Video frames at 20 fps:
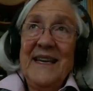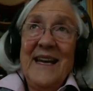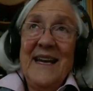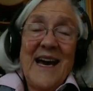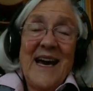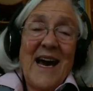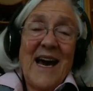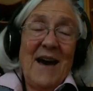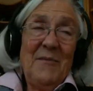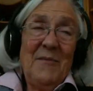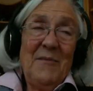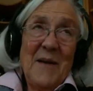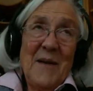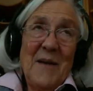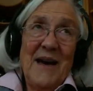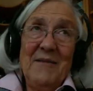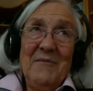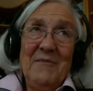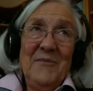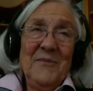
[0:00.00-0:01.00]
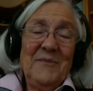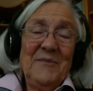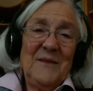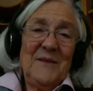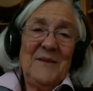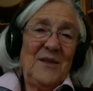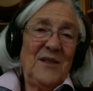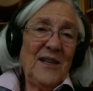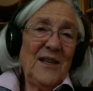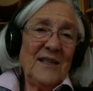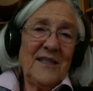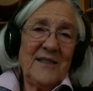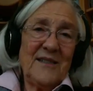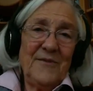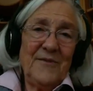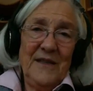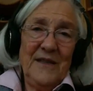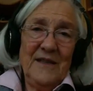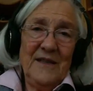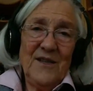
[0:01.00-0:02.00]
I'm just
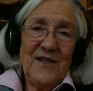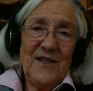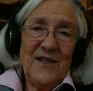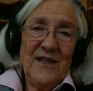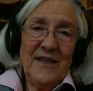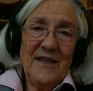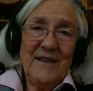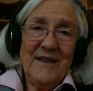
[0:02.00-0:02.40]
finishing